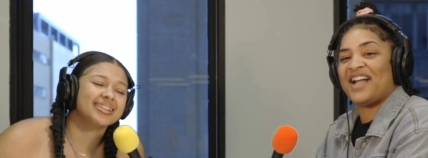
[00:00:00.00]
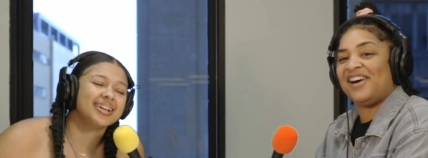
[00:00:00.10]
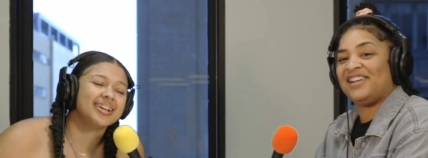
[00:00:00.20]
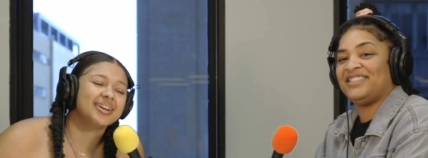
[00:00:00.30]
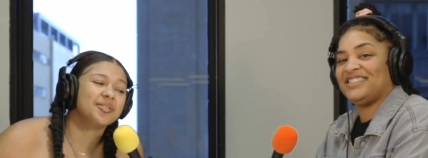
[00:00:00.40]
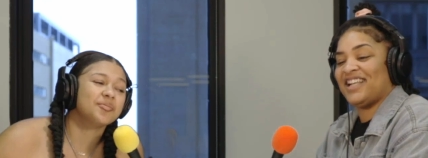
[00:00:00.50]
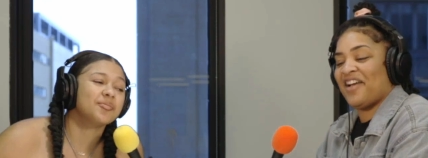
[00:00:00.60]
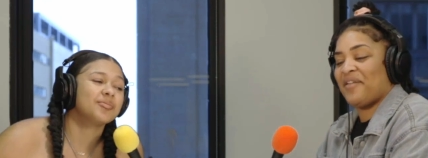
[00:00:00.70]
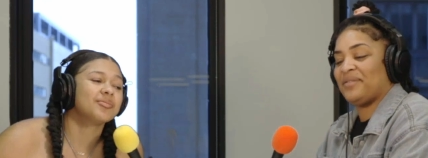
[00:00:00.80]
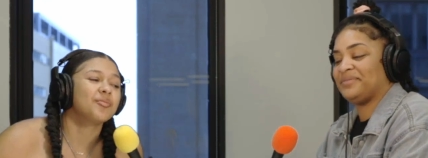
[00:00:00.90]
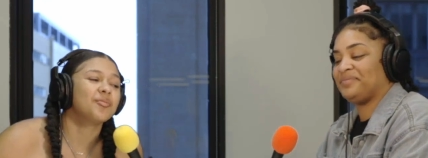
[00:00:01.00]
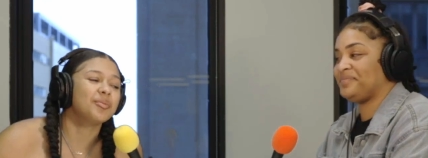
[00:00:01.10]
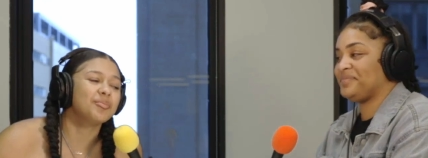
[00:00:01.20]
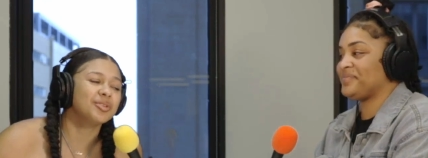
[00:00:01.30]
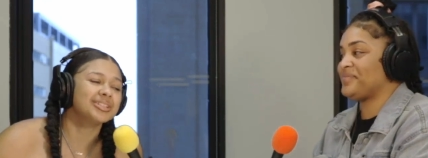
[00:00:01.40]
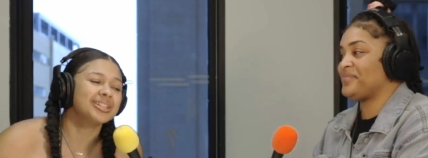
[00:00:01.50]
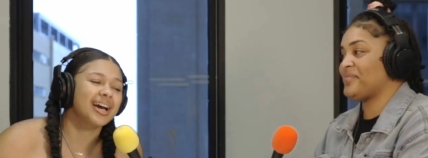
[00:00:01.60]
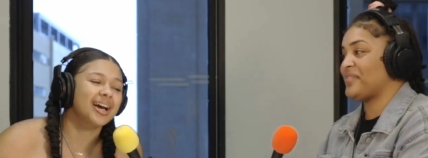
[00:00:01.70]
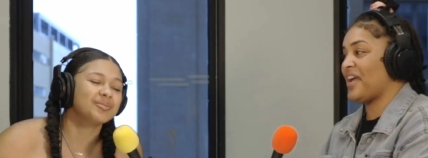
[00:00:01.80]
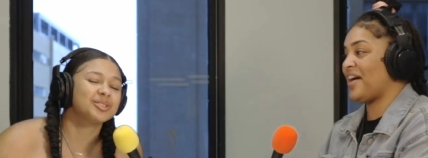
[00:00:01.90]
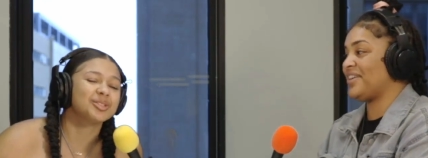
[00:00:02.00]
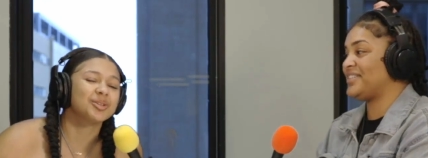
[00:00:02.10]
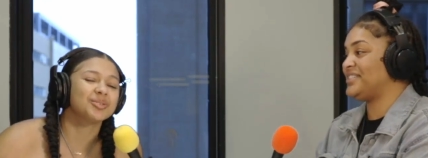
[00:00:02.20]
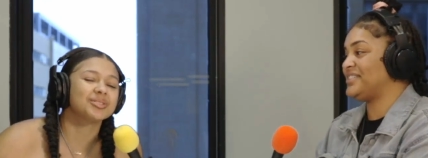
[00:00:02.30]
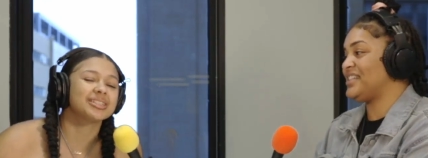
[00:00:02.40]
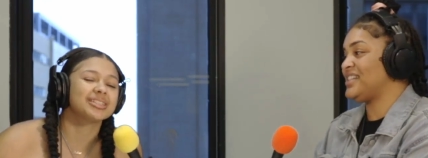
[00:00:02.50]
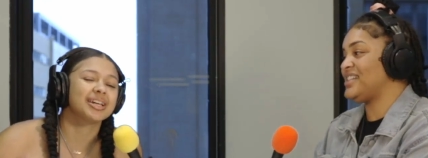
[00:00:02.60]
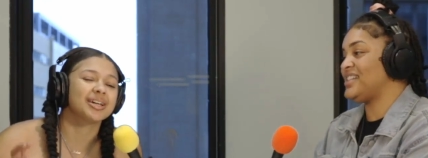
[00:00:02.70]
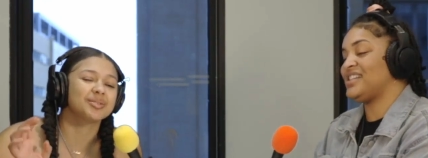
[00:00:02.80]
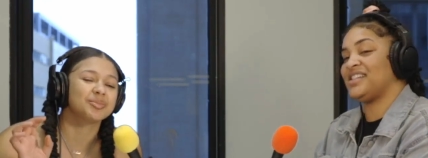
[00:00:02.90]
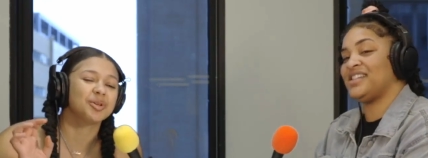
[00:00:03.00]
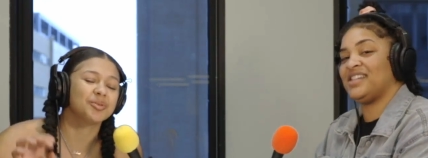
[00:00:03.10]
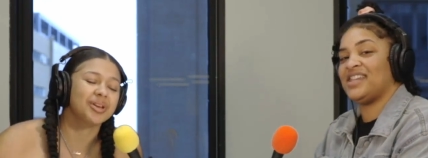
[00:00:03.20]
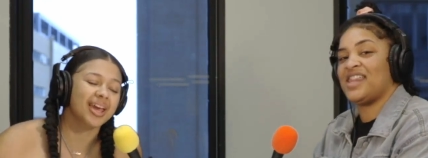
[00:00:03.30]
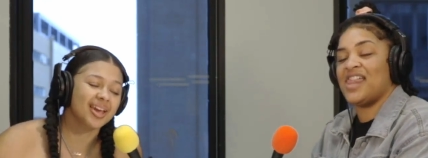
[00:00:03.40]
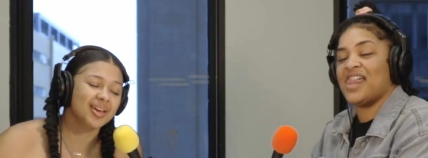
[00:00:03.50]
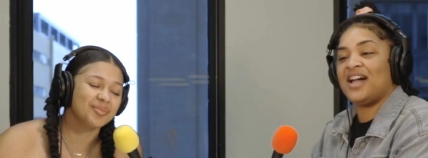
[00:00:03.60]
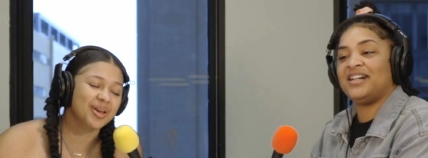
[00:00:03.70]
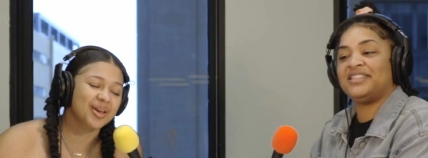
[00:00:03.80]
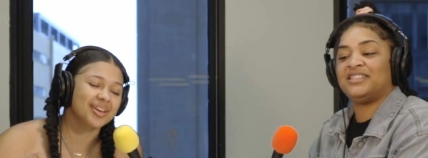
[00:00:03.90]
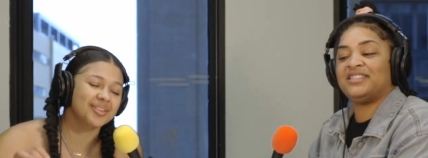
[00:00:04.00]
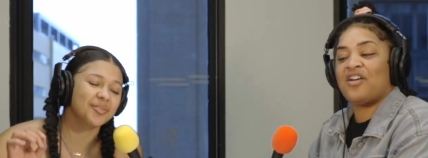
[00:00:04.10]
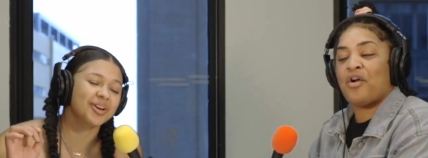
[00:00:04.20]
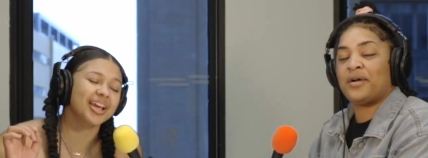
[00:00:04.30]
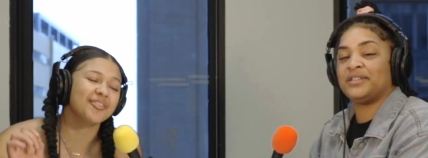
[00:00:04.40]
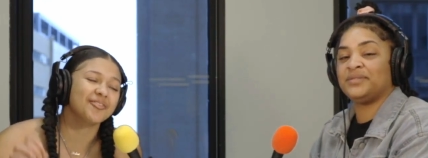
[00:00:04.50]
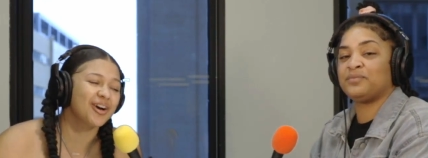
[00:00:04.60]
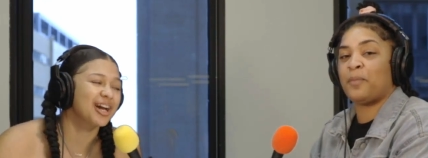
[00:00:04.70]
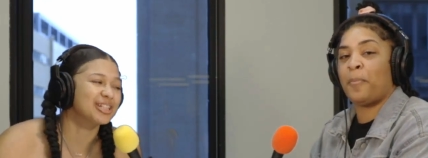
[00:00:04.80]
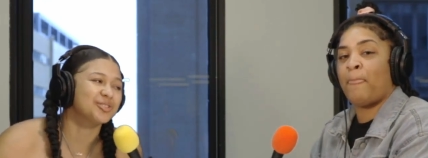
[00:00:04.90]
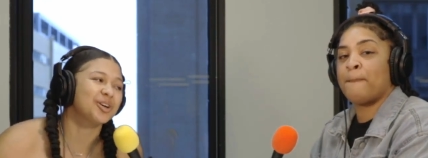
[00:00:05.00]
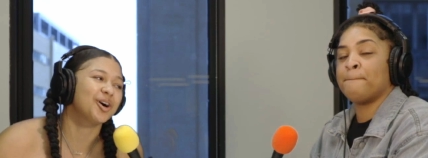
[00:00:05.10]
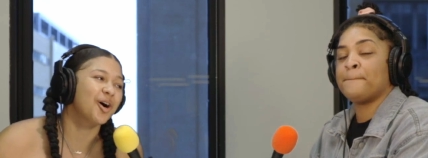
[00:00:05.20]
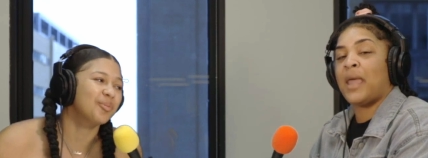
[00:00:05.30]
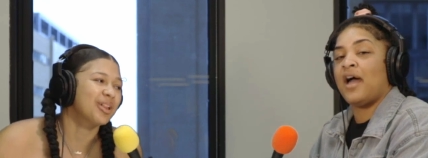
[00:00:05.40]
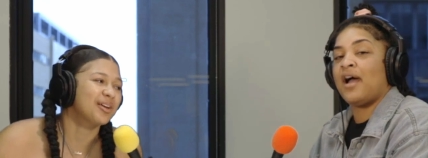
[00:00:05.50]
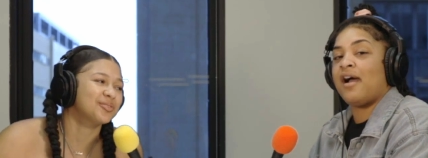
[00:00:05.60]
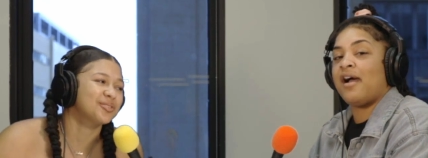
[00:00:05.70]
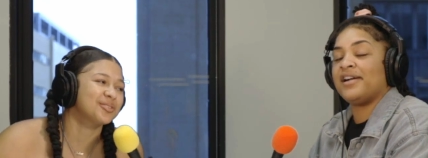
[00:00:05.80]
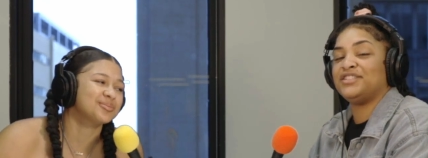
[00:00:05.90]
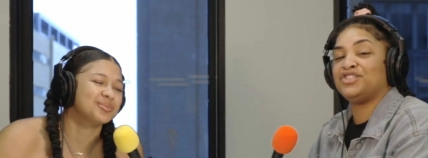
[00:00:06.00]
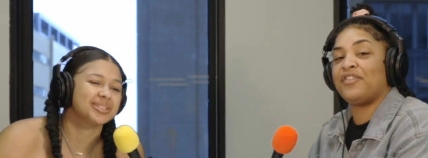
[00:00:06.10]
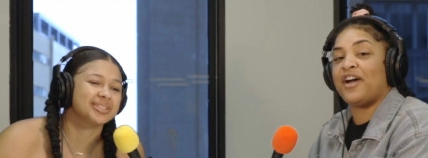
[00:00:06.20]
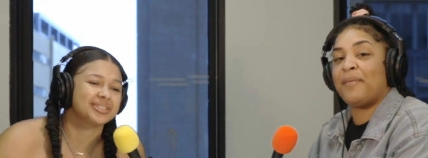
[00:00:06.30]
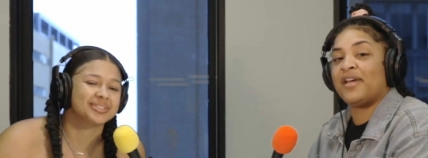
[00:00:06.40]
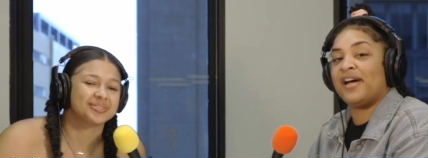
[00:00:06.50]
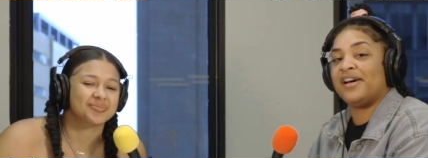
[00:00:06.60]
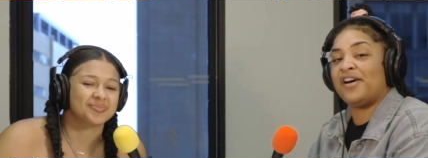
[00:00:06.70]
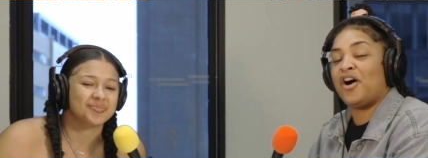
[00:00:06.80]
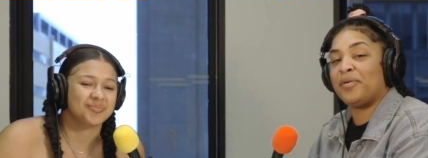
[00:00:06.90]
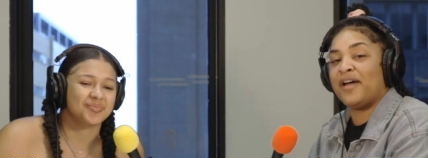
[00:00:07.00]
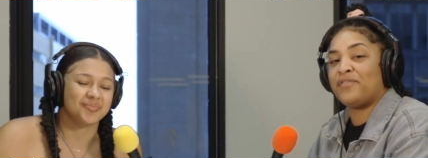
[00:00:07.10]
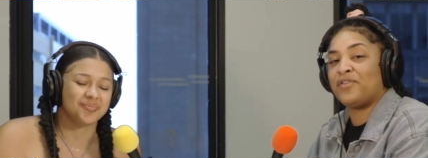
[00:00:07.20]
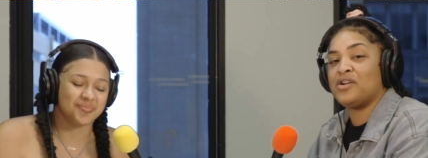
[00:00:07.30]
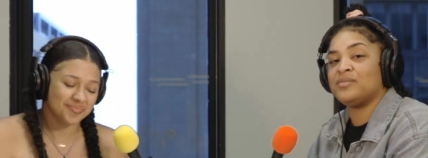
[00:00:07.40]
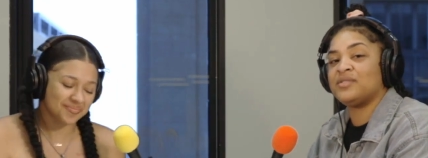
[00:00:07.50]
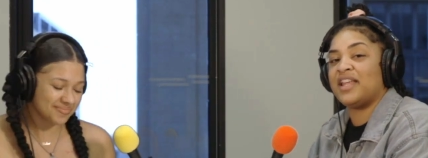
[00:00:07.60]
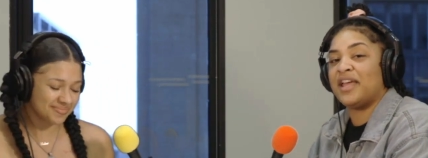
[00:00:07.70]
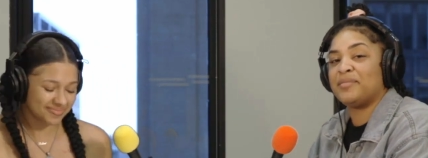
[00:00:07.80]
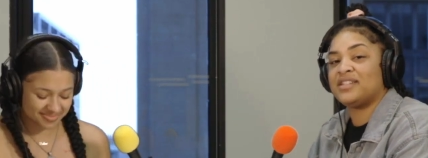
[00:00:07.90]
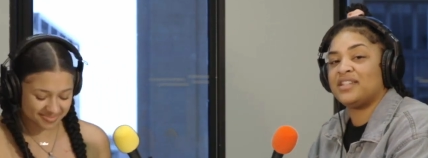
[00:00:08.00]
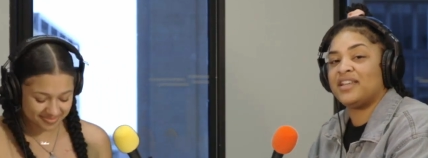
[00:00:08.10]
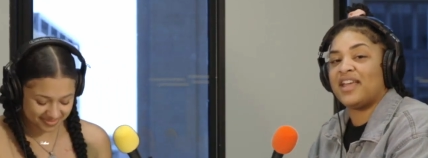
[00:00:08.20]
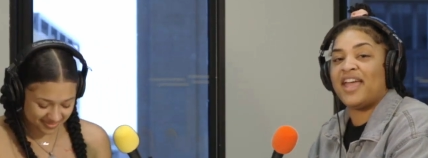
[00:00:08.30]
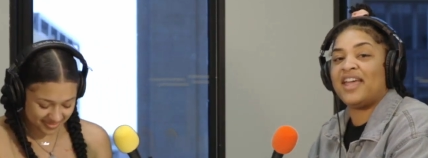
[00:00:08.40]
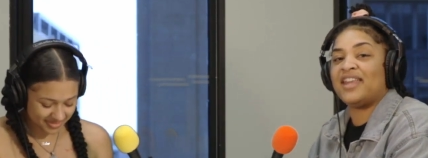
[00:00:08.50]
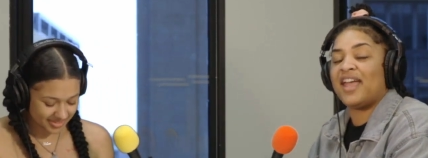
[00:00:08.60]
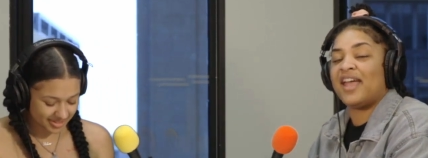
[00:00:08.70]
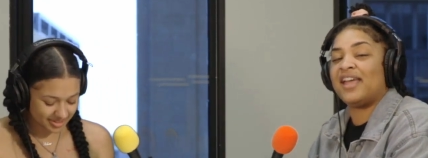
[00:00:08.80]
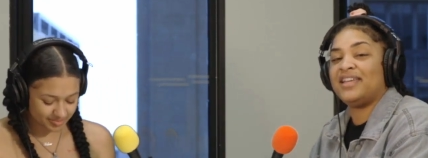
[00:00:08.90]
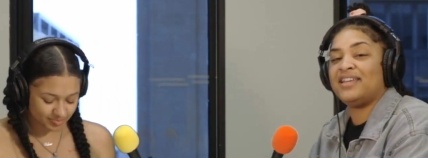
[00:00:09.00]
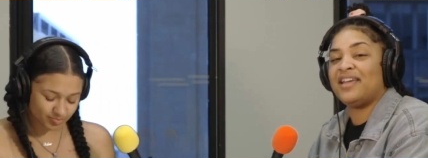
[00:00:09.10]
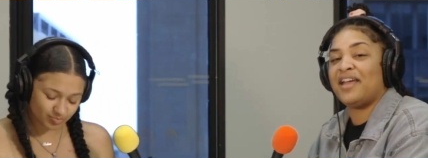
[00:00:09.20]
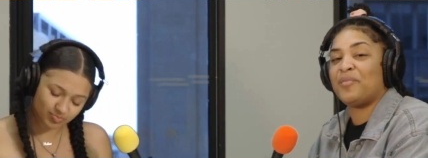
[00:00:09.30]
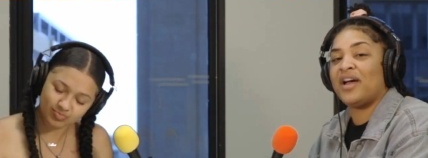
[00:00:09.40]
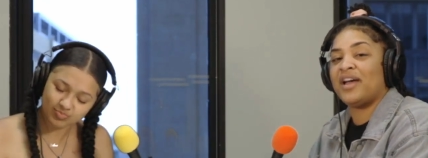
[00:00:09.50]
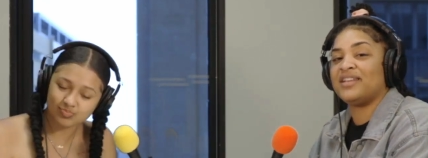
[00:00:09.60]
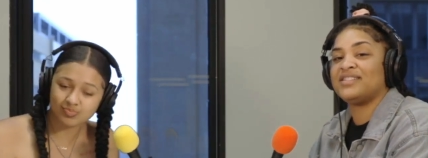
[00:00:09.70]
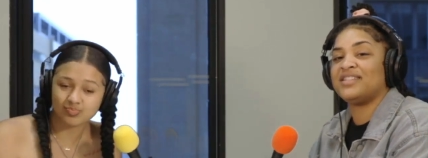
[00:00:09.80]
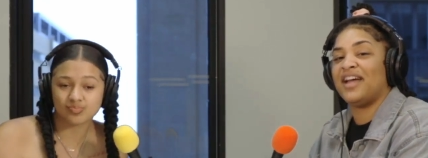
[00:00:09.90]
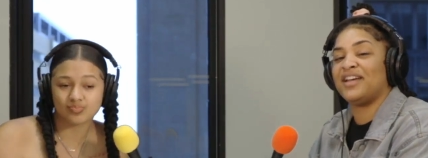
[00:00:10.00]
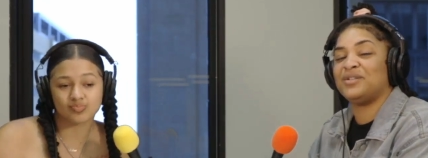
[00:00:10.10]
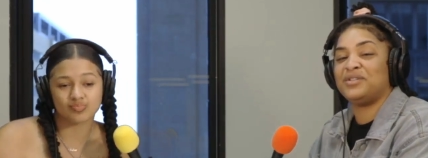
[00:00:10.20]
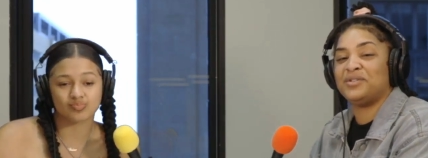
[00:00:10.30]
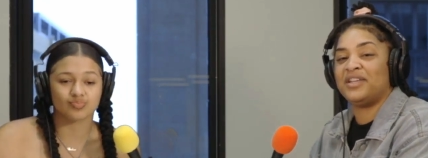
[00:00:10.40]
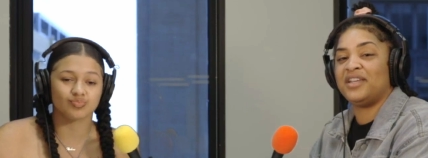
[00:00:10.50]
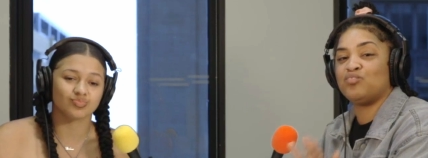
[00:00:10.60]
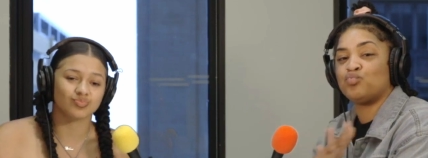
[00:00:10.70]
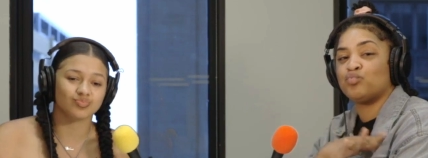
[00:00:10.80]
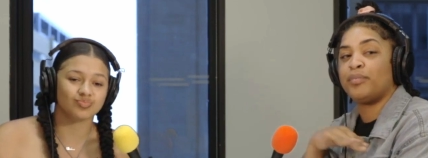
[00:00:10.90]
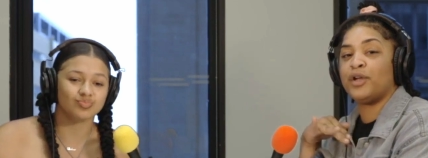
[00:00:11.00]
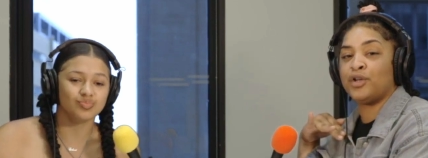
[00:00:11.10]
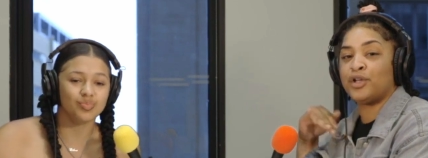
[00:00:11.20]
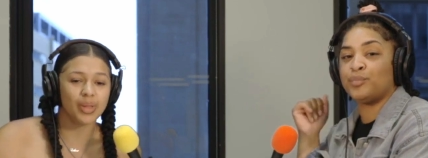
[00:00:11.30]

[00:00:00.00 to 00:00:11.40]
Speaker 1: Um, one more time, show just tell them your name and where they can find you on all platforms.
Speaker 2: You can find me on all platforms. The name is Mystique, N A E M Y S T I Q U E. Period.